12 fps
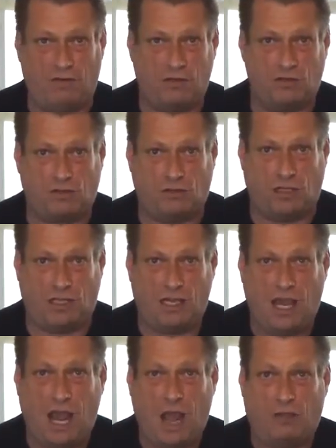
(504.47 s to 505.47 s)
eventually
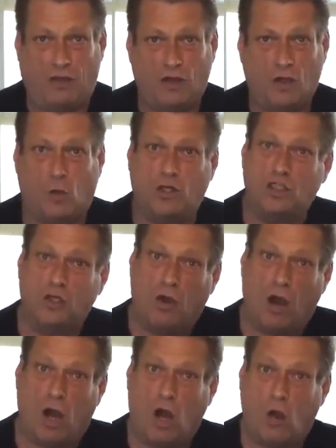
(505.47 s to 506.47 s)
they're going to
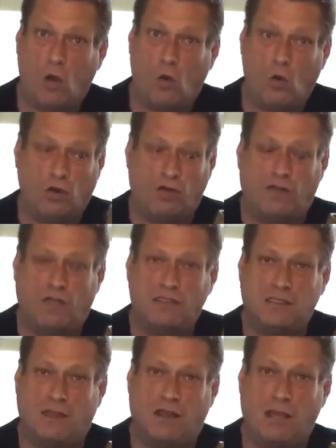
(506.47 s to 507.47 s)
hold
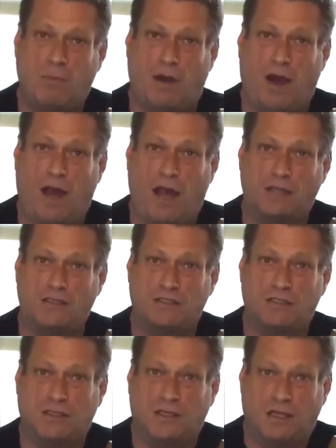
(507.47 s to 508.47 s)
these clay
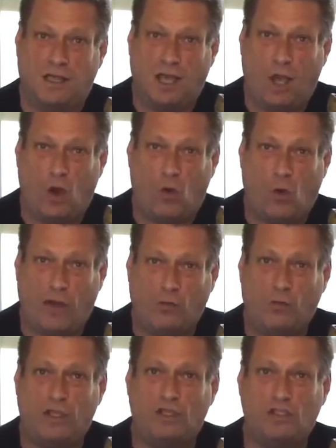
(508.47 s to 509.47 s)
pots
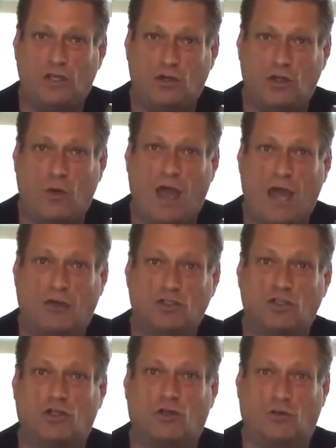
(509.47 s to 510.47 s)
when we show you how
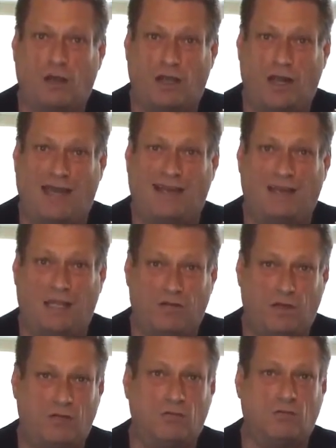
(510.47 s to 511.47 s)
to create a
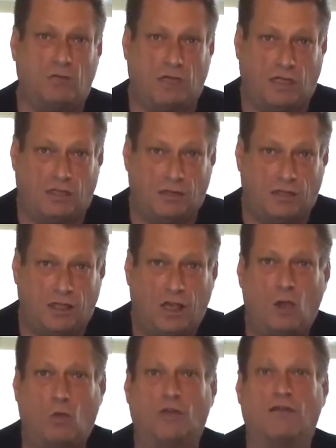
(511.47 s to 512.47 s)
living wreath
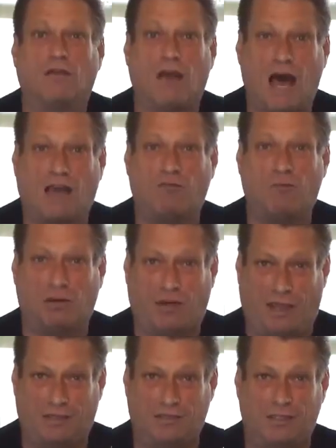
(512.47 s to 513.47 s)
with live
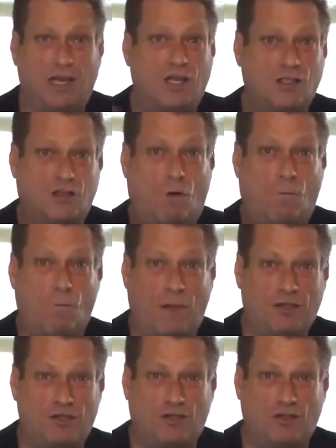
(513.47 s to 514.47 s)
plants. So
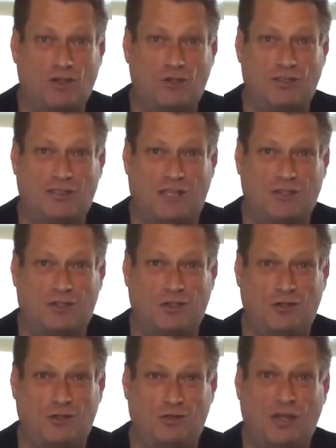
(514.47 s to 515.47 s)
make sure you stay
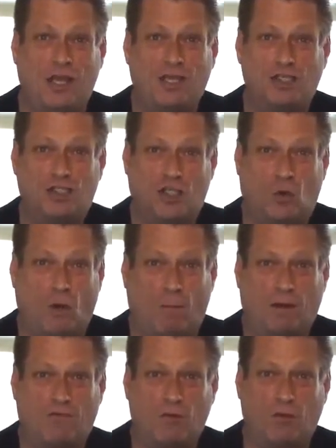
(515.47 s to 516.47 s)
tuned, show
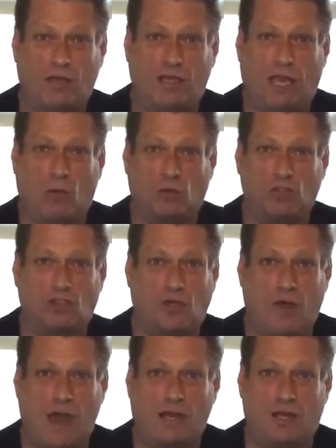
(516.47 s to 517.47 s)
up every week, and we'll show
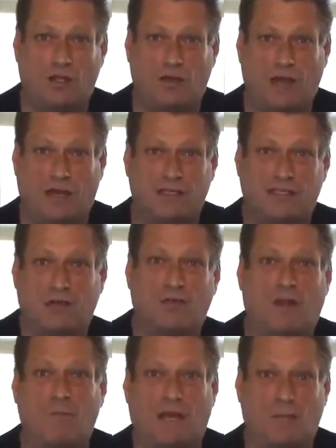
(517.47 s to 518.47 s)
you how to do that. Until
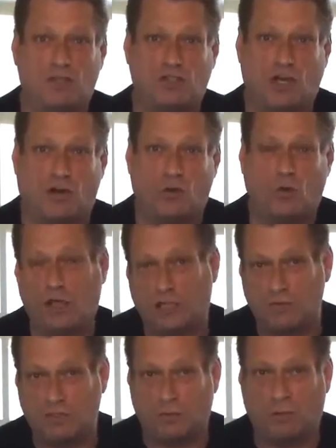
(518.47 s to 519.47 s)
then, my name is Jerry
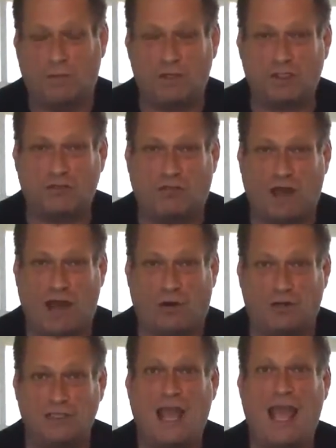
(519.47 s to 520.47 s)
Williamson with Bishop's
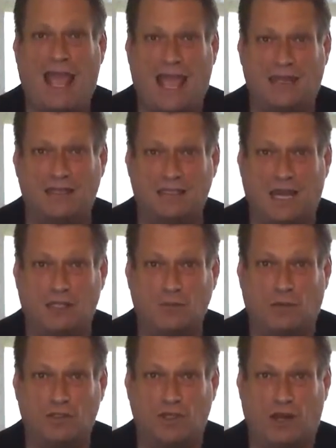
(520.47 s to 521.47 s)
Flowers and Designs
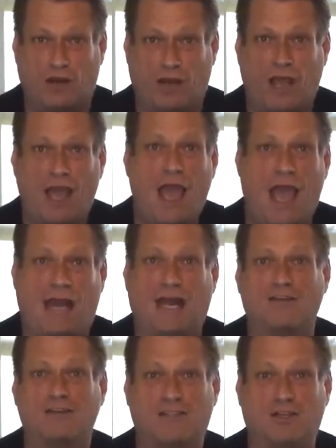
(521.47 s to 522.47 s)
by Jerry, and
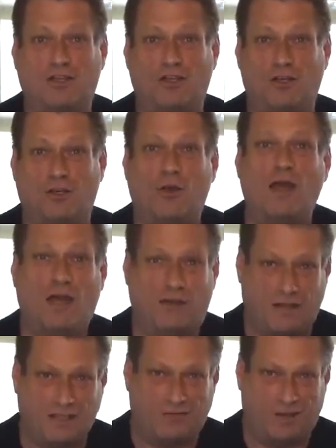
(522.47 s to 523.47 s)
I'll see you in
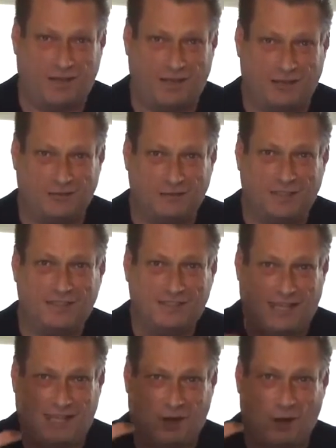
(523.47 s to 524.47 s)
the next video.
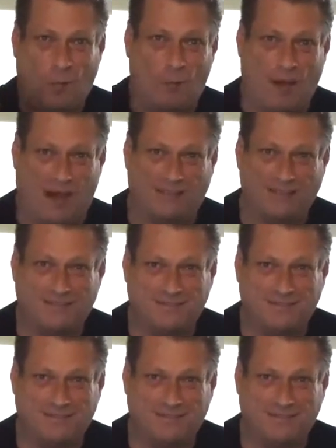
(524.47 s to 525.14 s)
Take care. Bye.